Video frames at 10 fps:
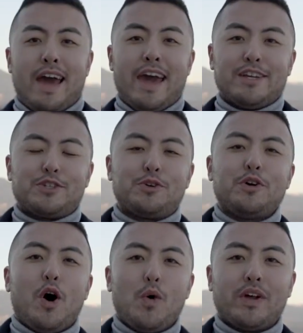Hey, do
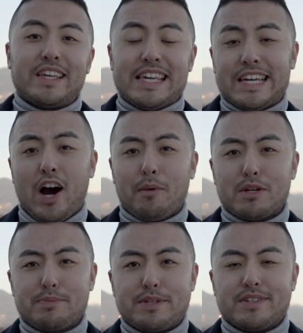you own an
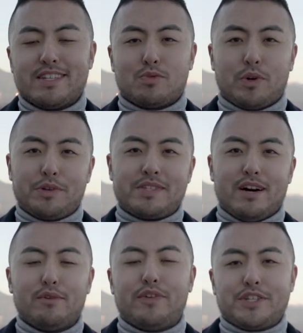e-commerce business where you
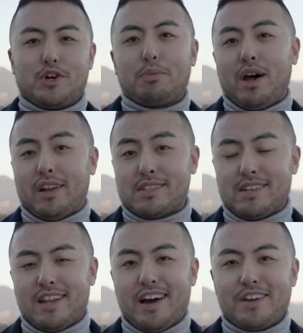sell physical
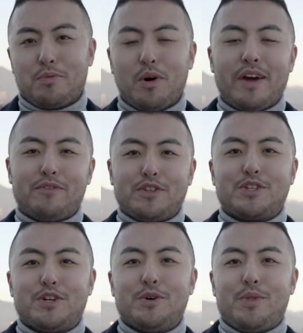products online? Well, if you
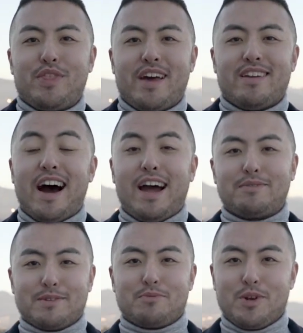do, then I
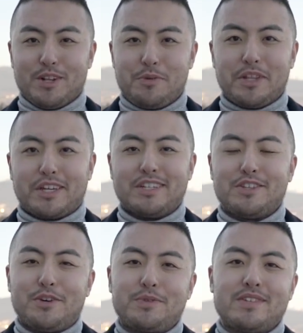have some really, really
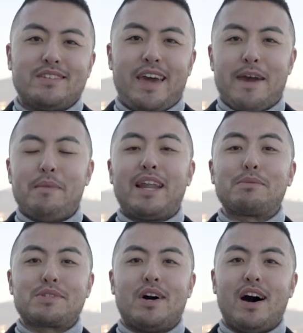good news. Hey, my
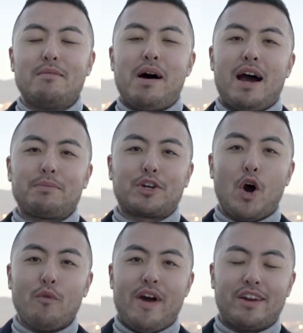name is Tom. I'm the
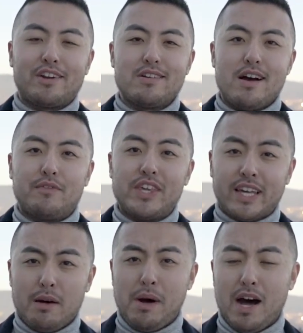co-founder of
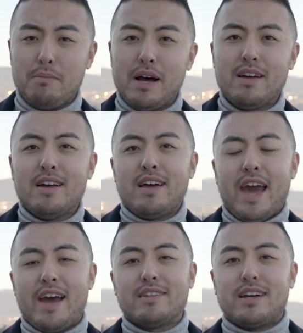Ecom Hub,
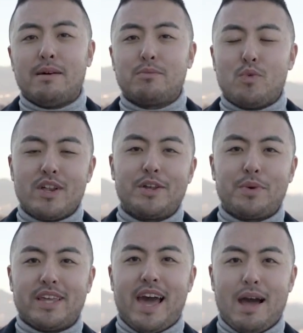And I'm
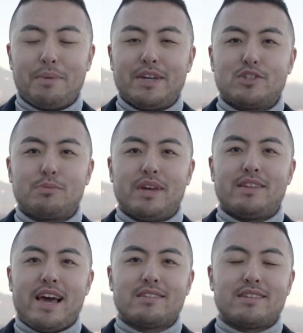really happy to be
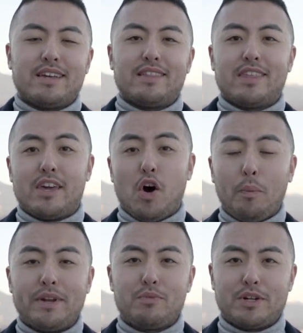announcing the
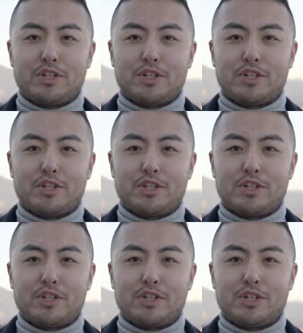open